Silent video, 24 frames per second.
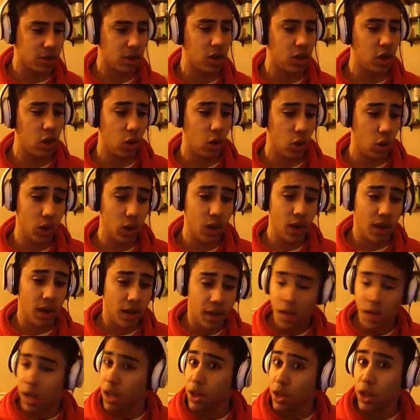So
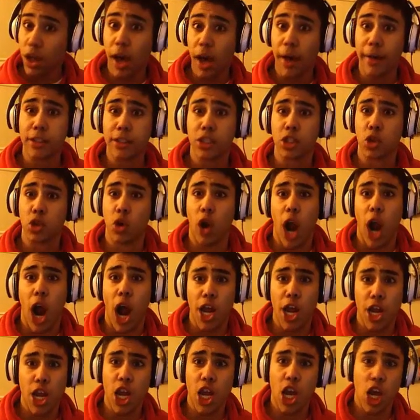let's
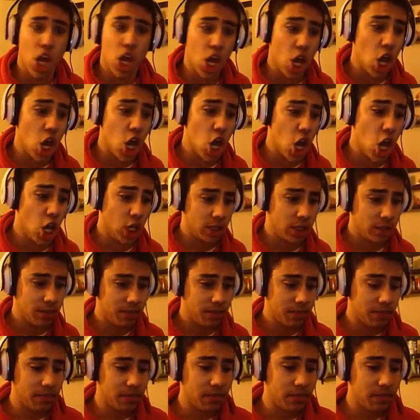try it.